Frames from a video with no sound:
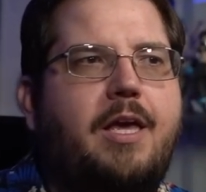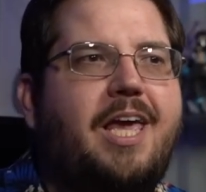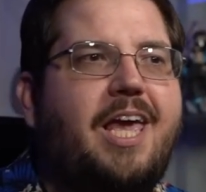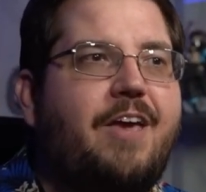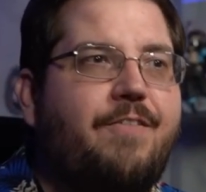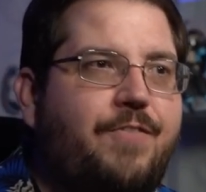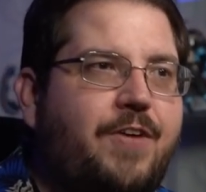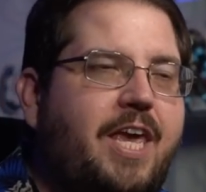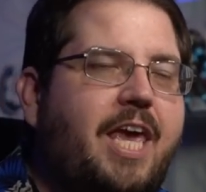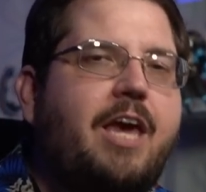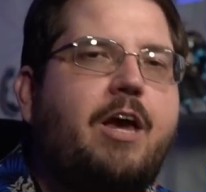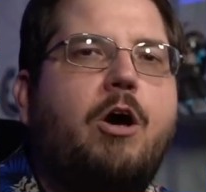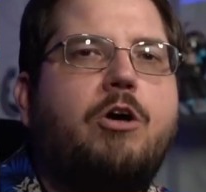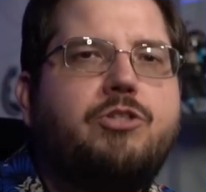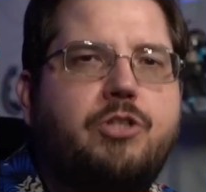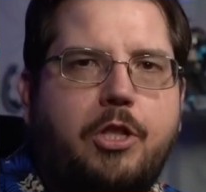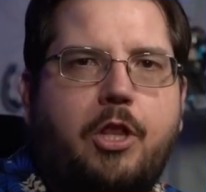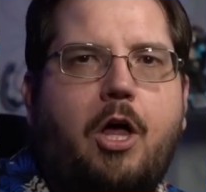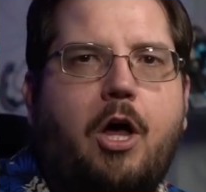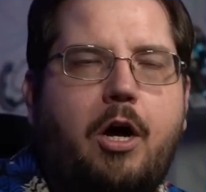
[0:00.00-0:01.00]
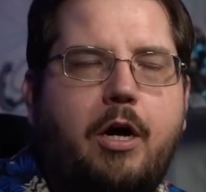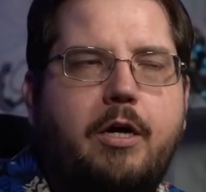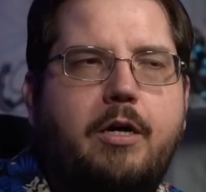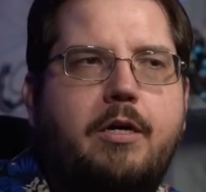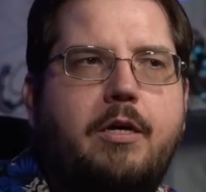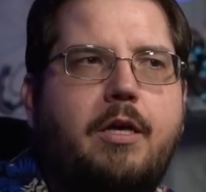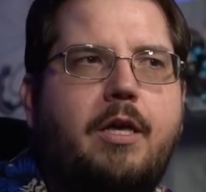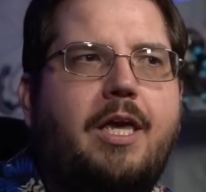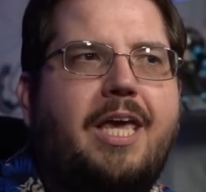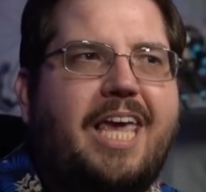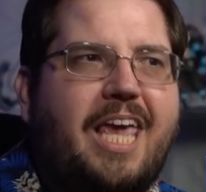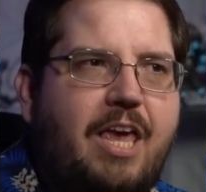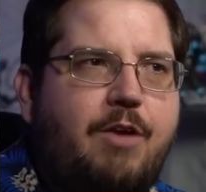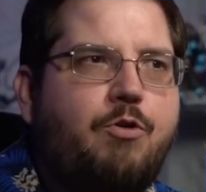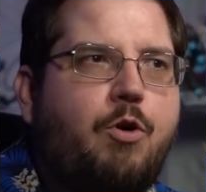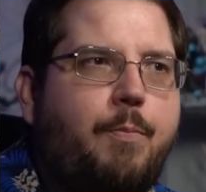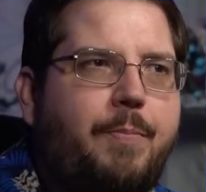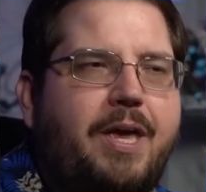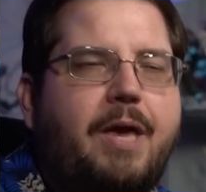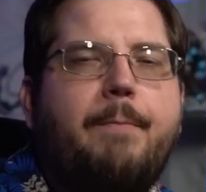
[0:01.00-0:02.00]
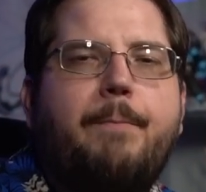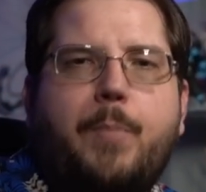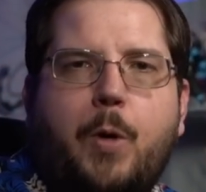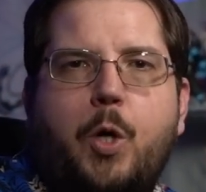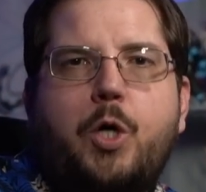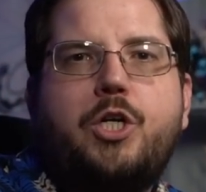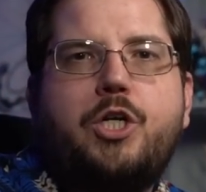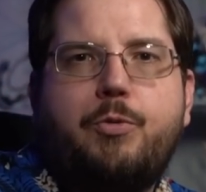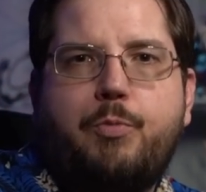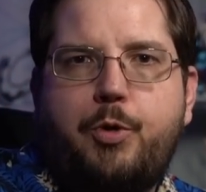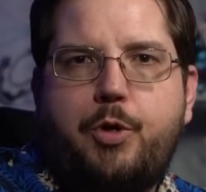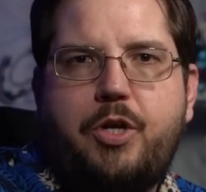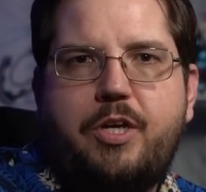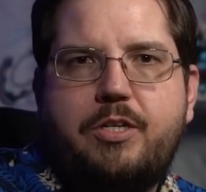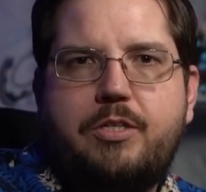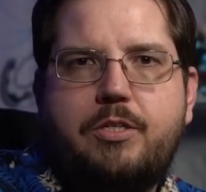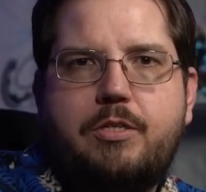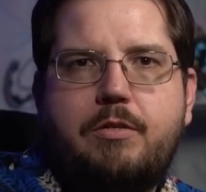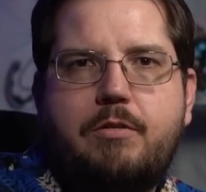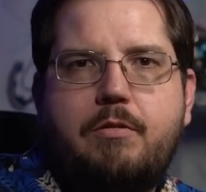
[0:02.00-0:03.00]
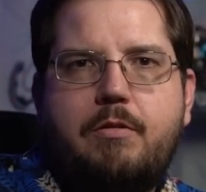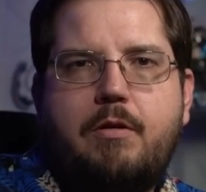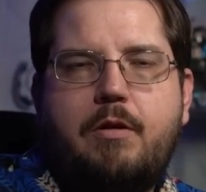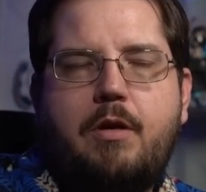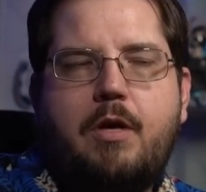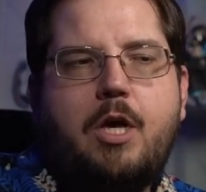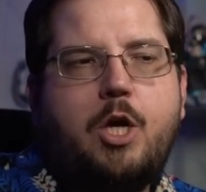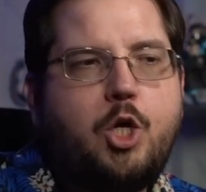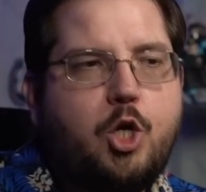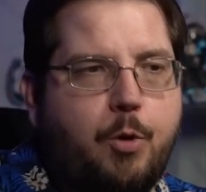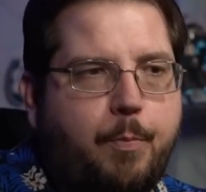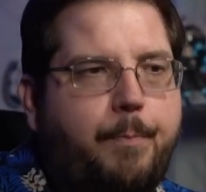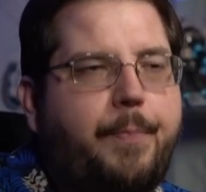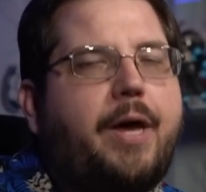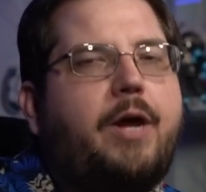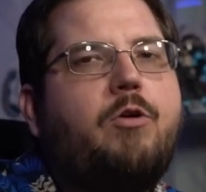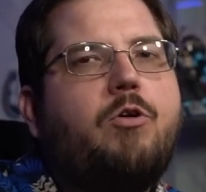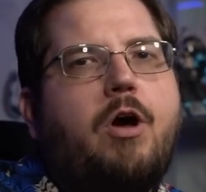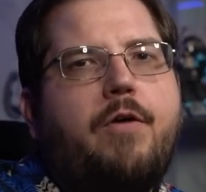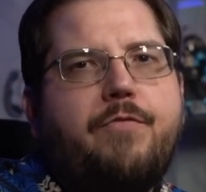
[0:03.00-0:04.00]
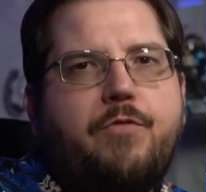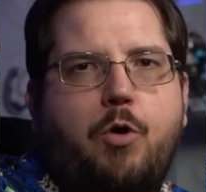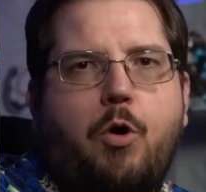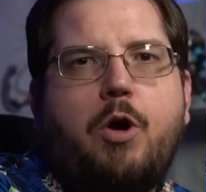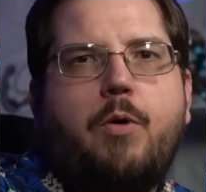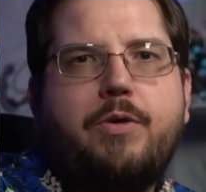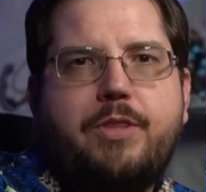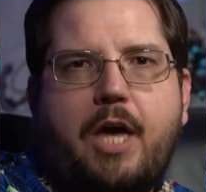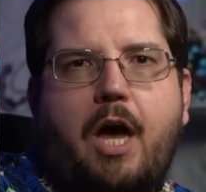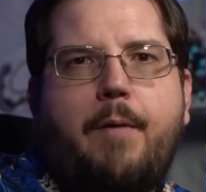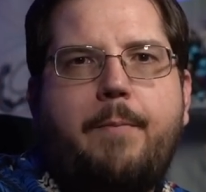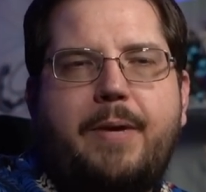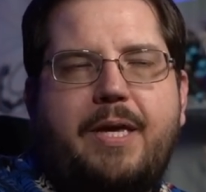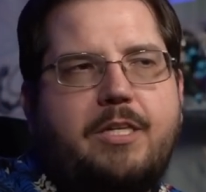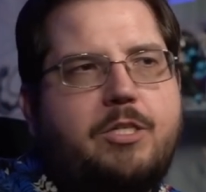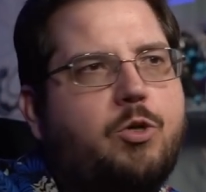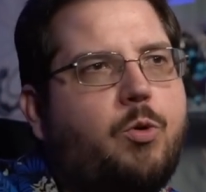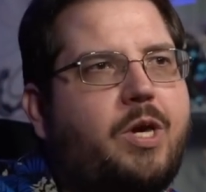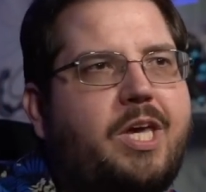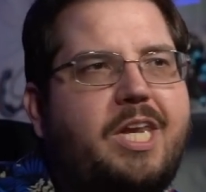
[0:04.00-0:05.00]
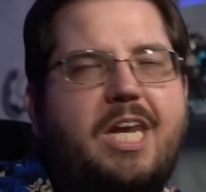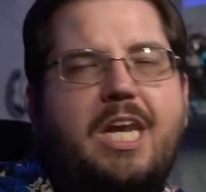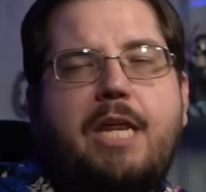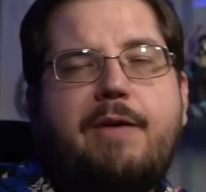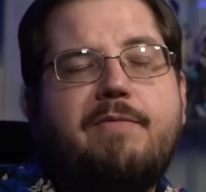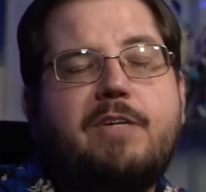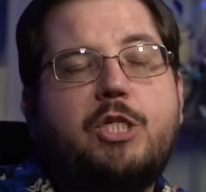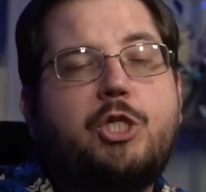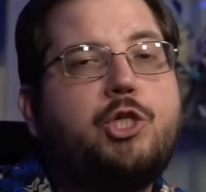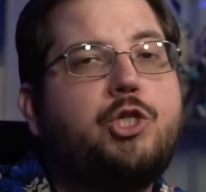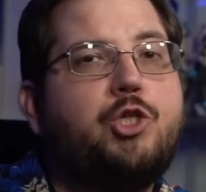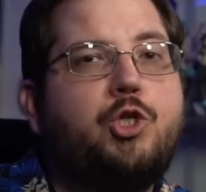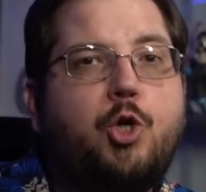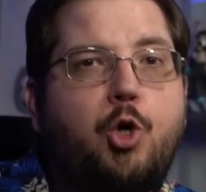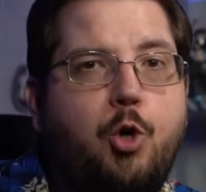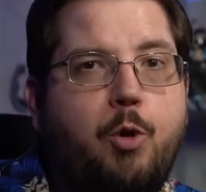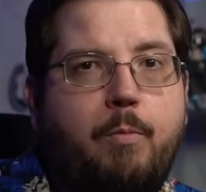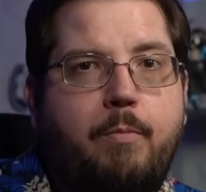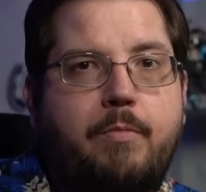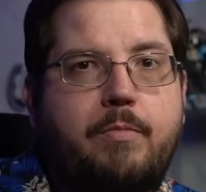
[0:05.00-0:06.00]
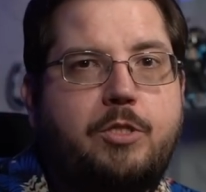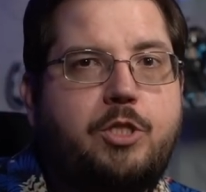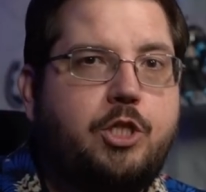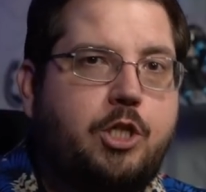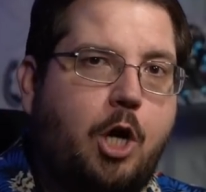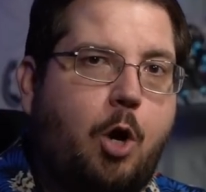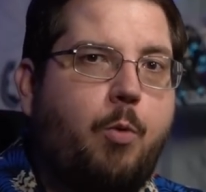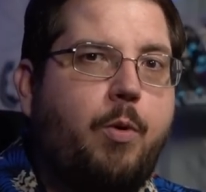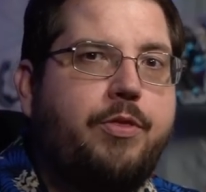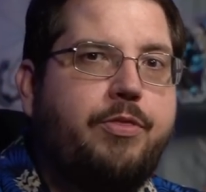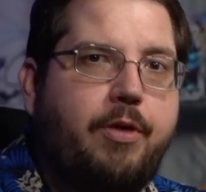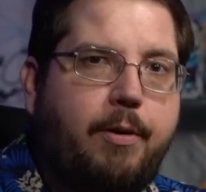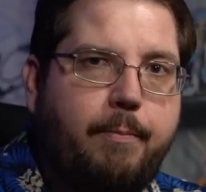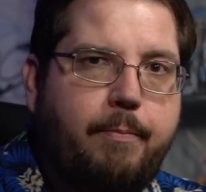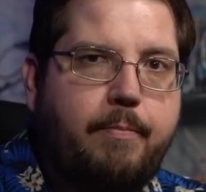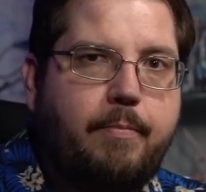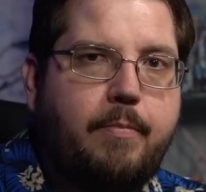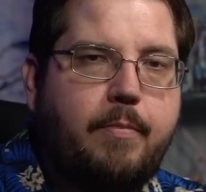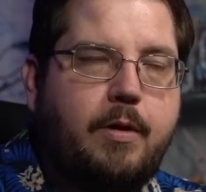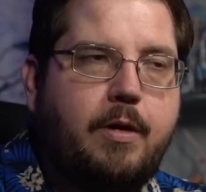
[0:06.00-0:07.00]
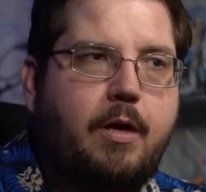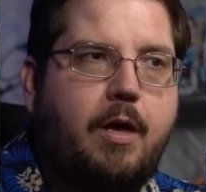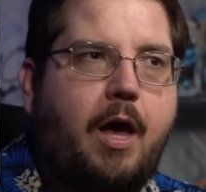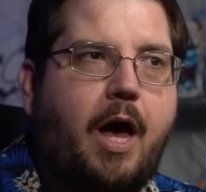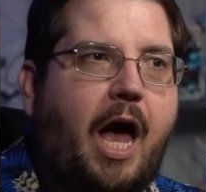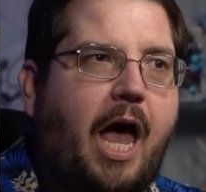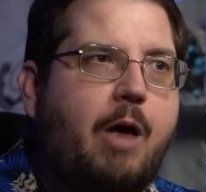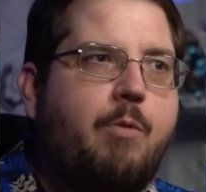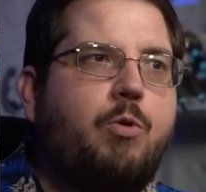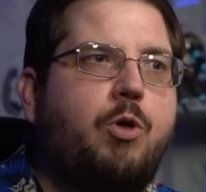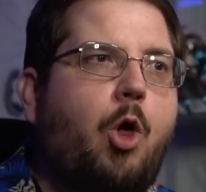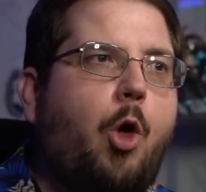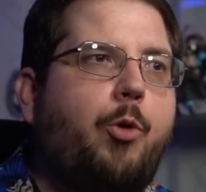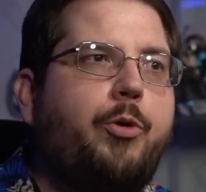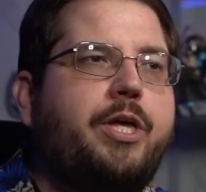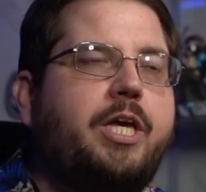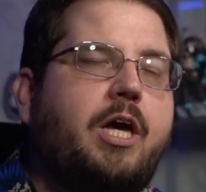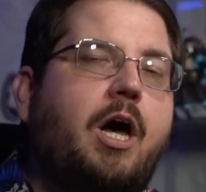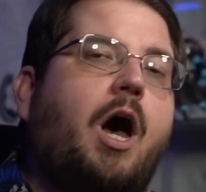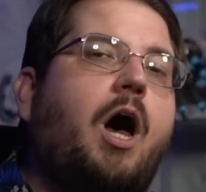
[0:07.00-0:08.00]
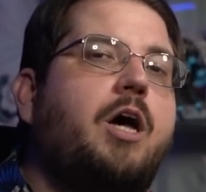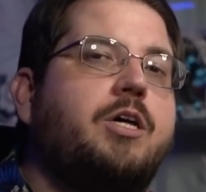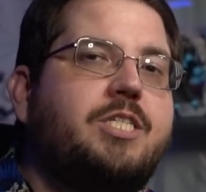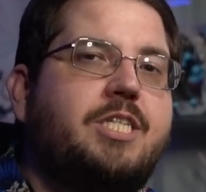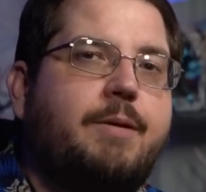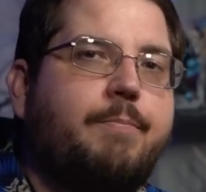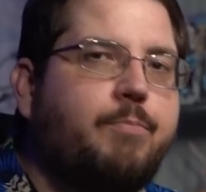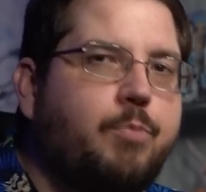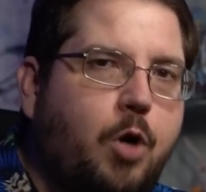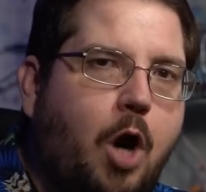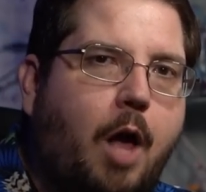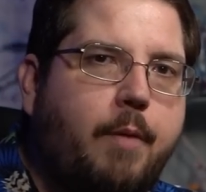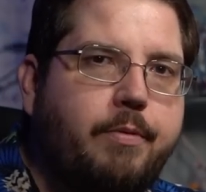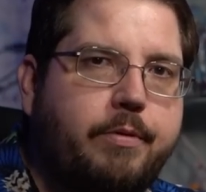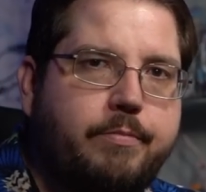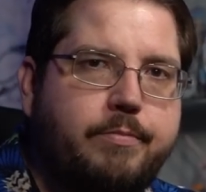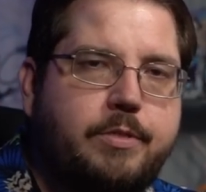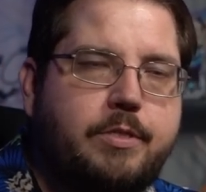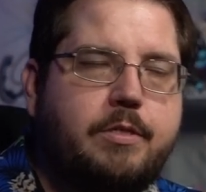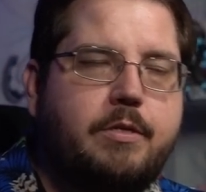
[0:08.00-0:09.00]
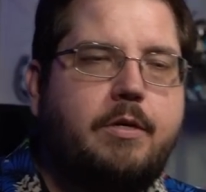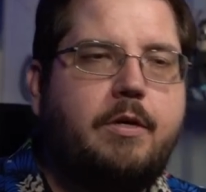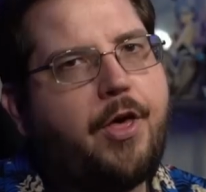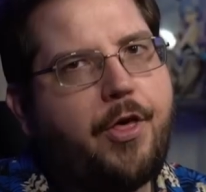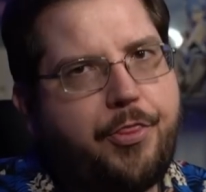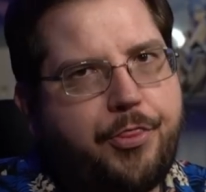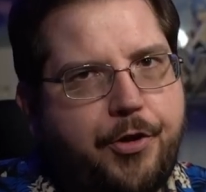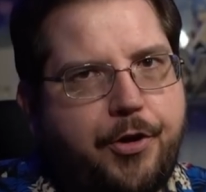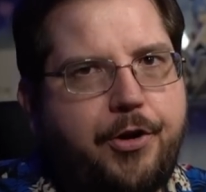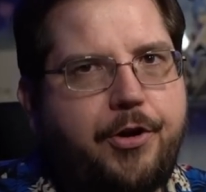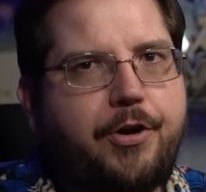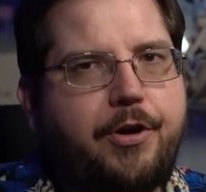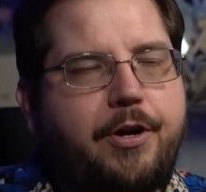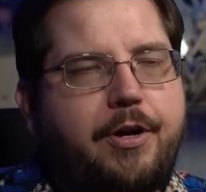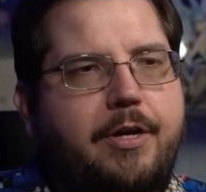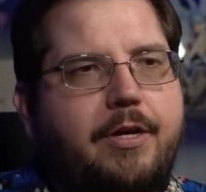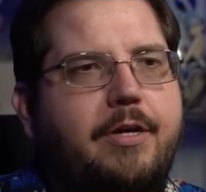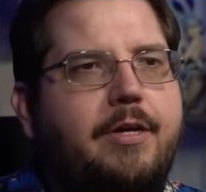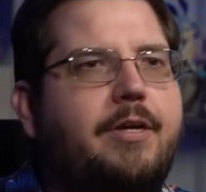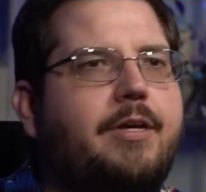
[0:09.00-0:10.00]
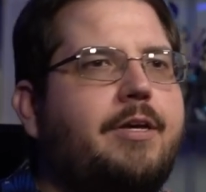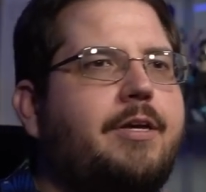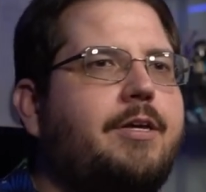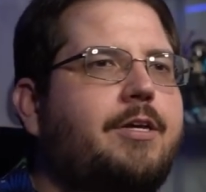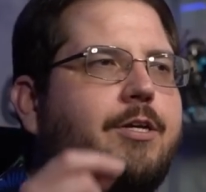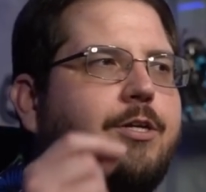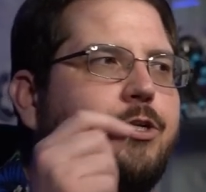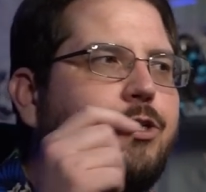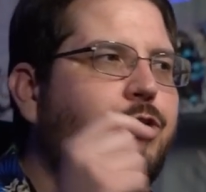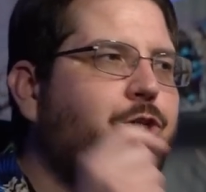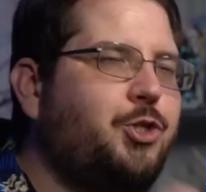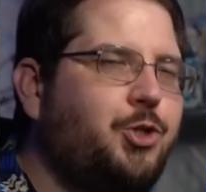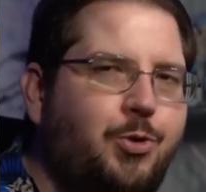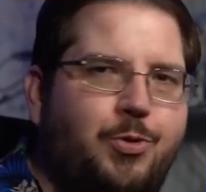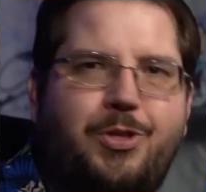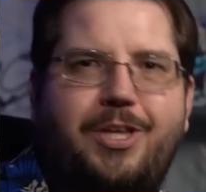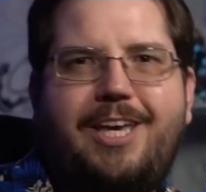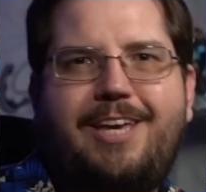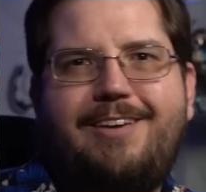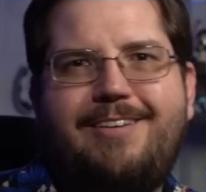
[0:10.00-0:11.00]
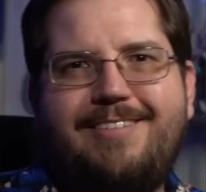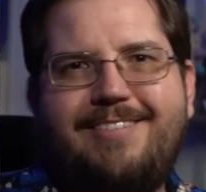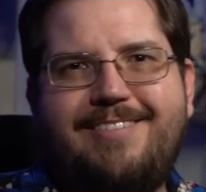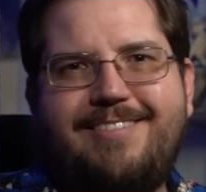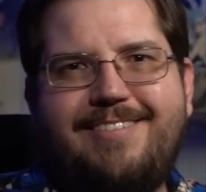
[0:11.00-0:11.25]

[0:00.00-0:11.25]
If he goes along, he will be a burden to Rudeus. You're better off going without me. So he didn't even assume to go with him. I will only cause him problems. A third, Julie.